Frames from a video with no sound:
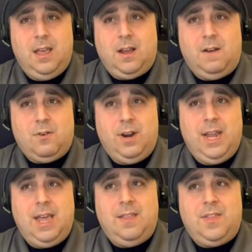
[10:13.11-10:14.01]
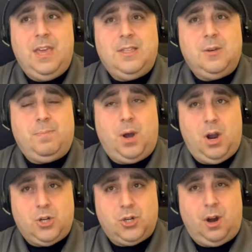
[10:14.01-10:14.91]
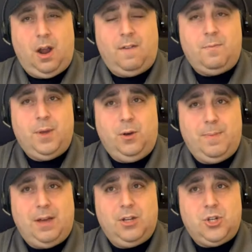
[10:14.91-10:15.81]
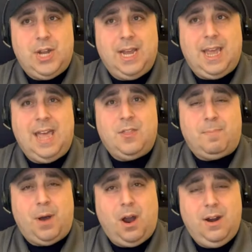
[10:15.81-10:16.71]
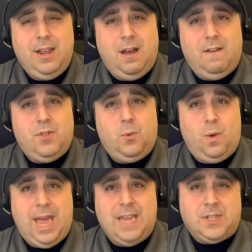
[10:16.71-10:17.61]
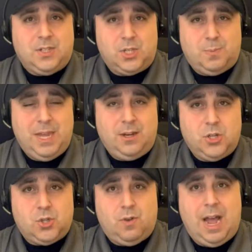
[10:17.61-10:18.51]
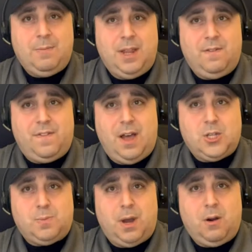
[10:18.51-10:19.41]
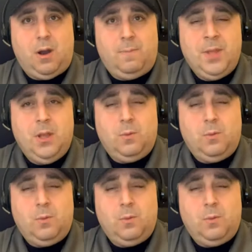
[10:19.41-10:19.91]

covering the departure of Bill Belichick and the parting of the ways, as it's being described in Foxborough,